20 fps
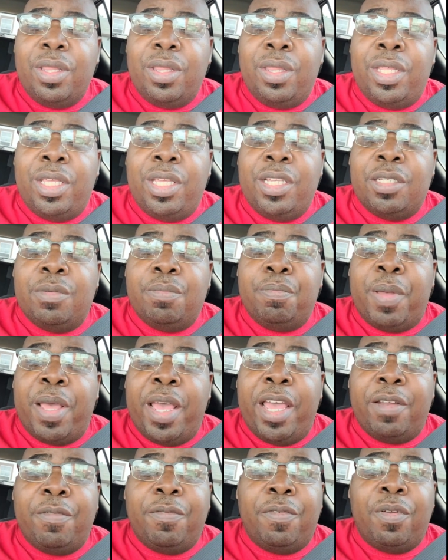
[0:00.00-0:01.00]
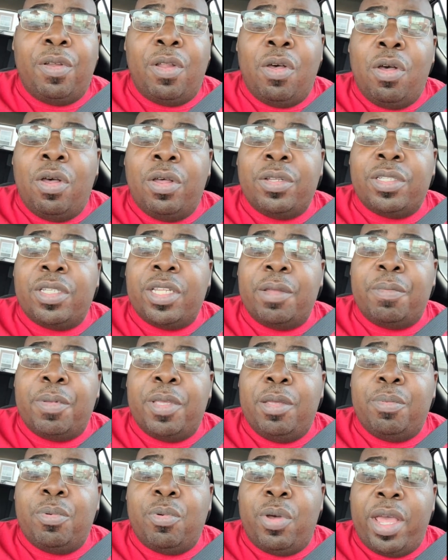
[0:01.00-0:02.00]
these bad flaws that
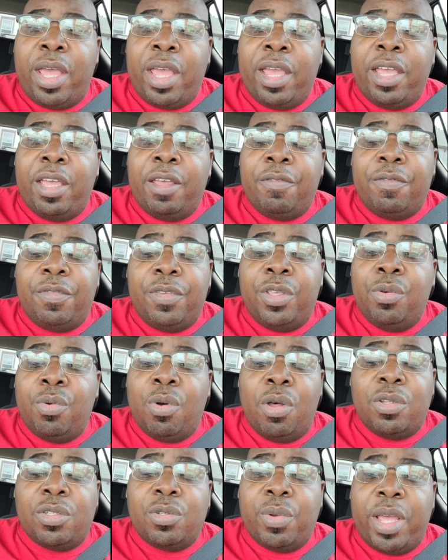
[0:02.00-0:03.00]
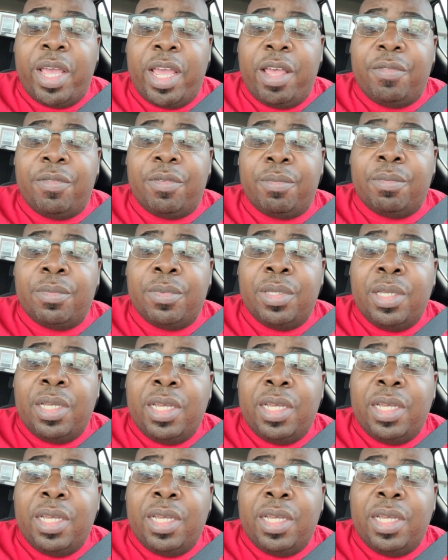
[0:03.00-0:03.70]
people have, you also have them.